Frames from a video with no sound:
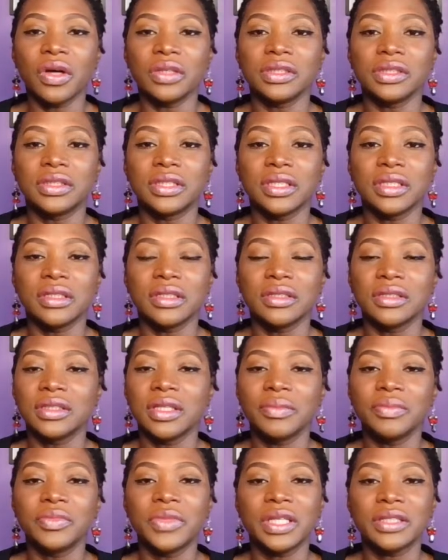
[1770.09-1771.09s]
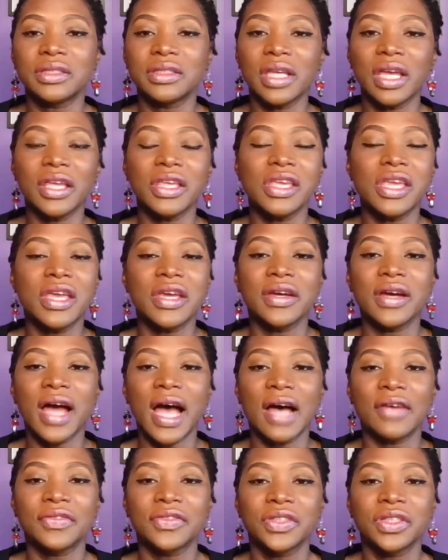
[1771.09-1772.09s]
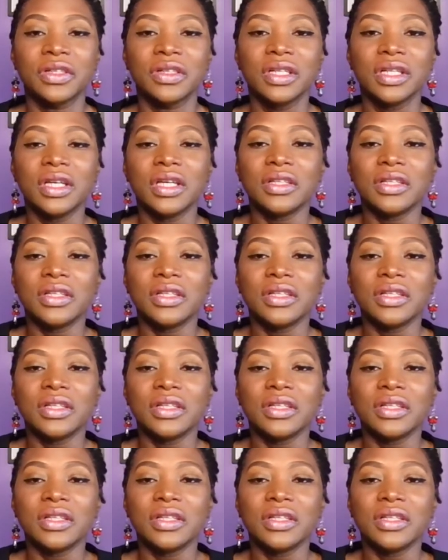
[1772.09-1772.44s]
until, let's say, a year after,